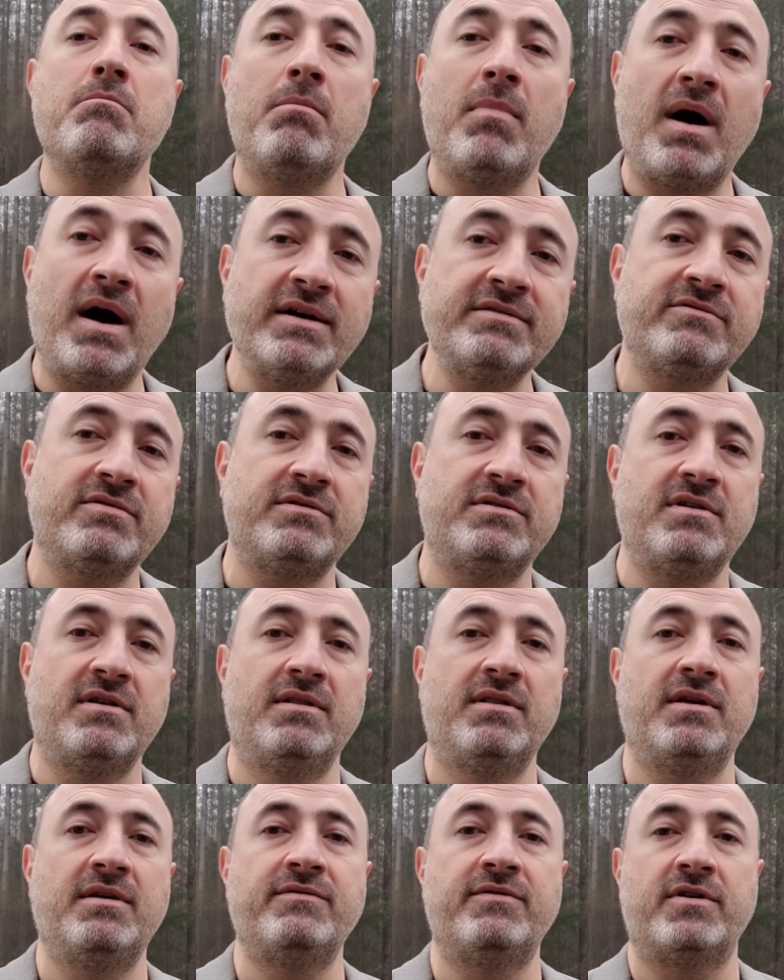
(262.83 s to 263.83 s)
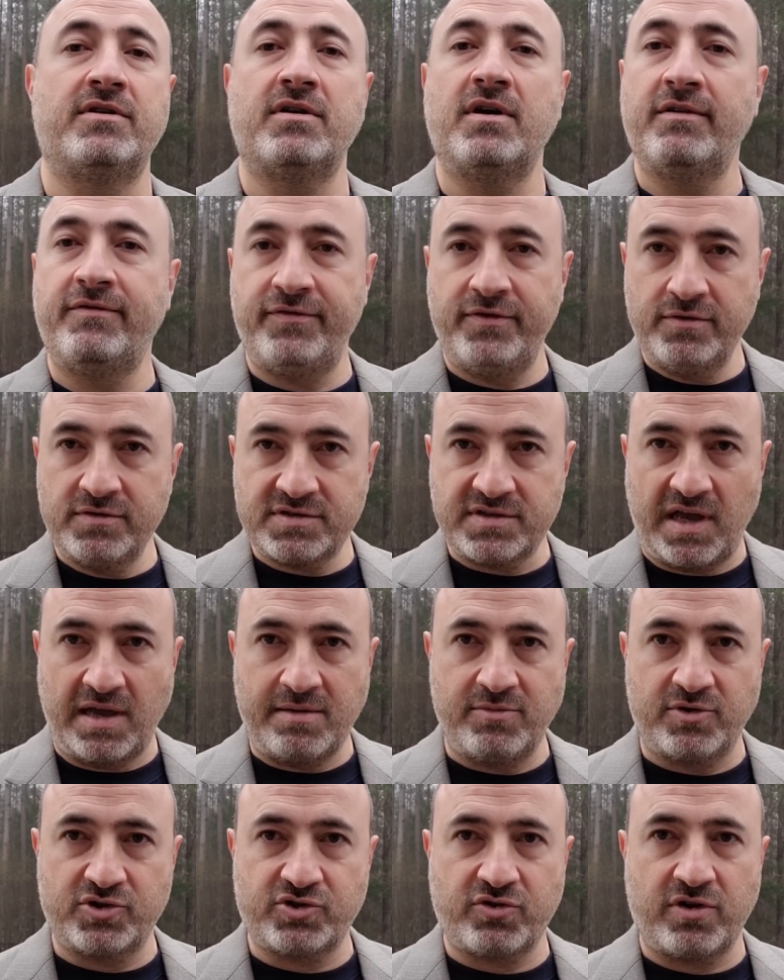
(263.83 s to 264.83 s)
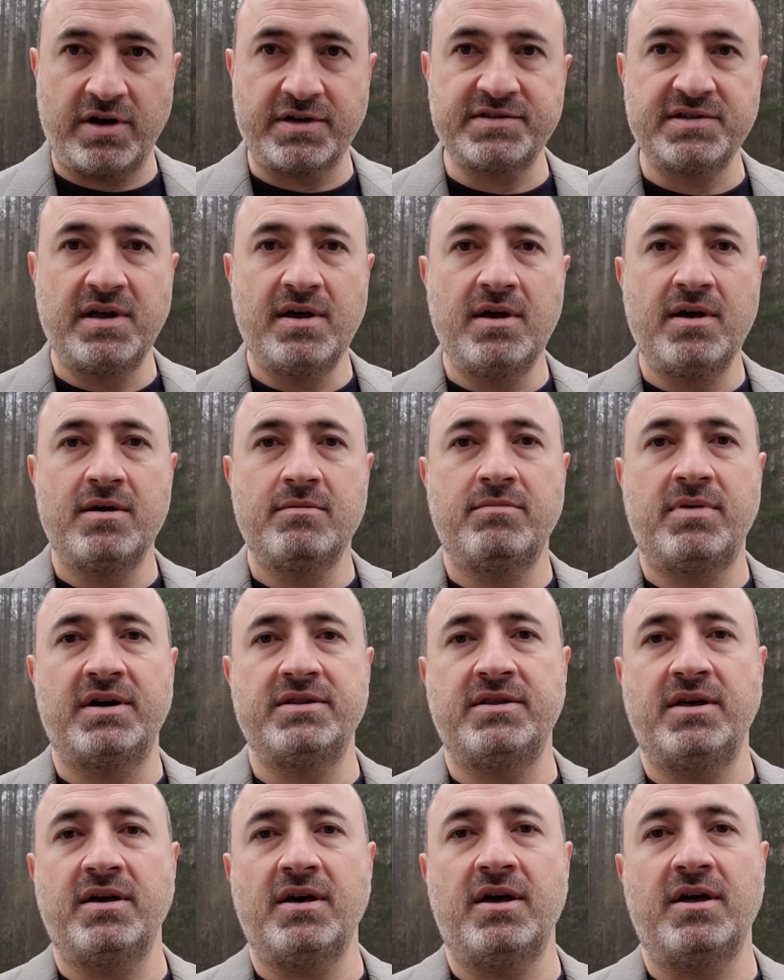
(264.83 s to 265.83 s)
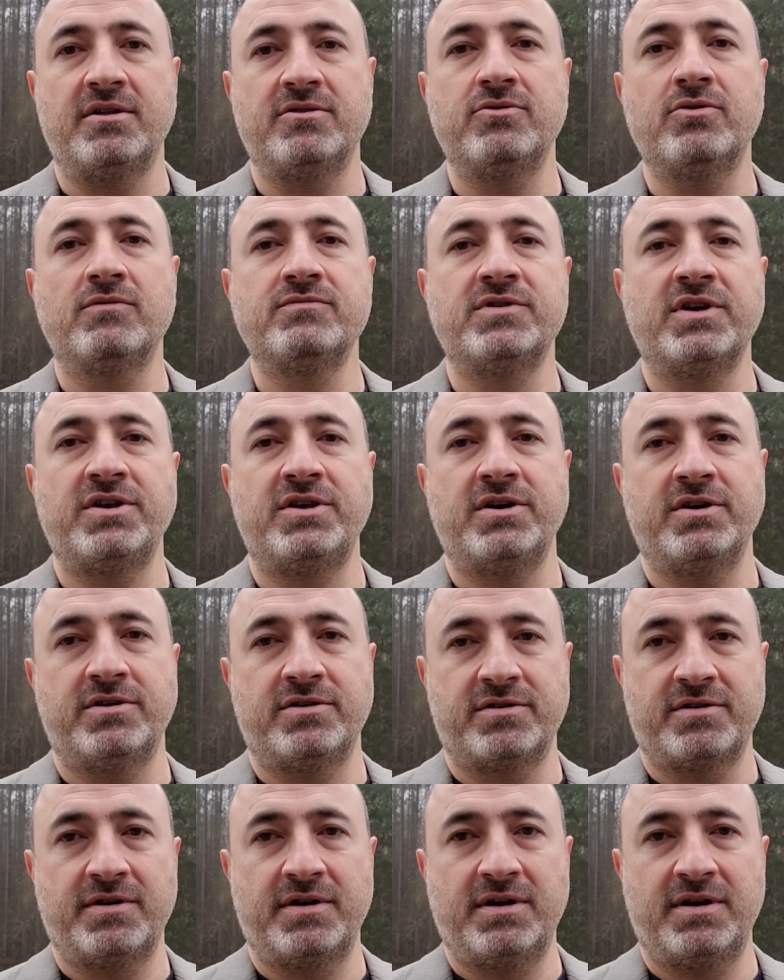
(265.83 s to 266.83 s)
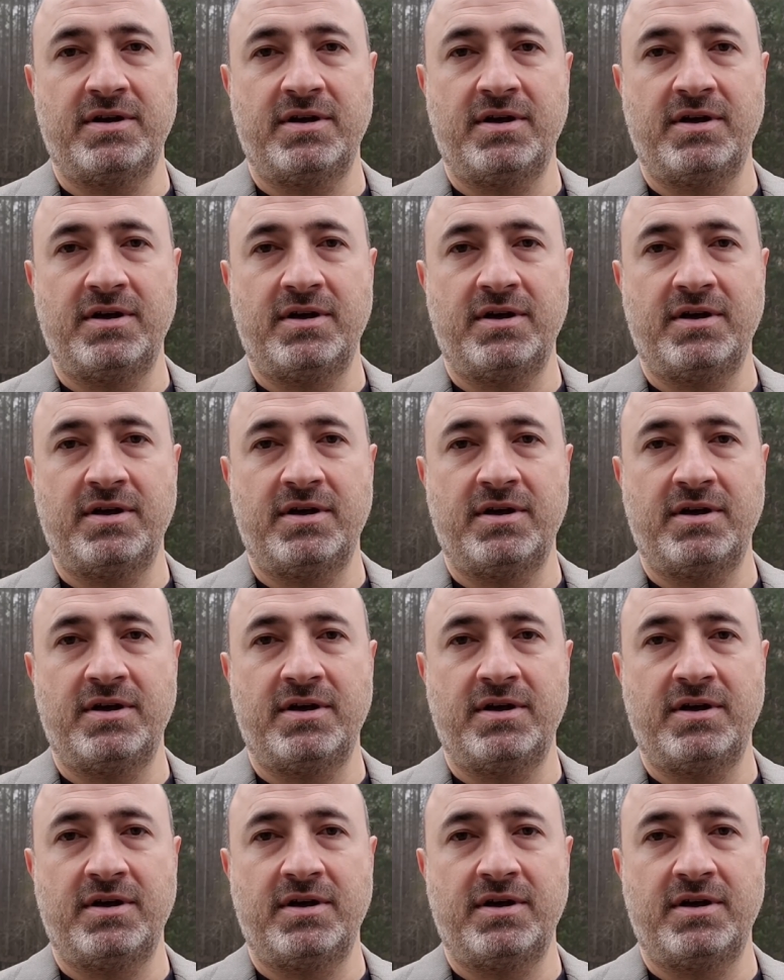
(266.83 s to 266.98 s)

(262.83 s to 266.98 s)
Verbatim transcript: might deliver a few Cybertrucks by the end of the year.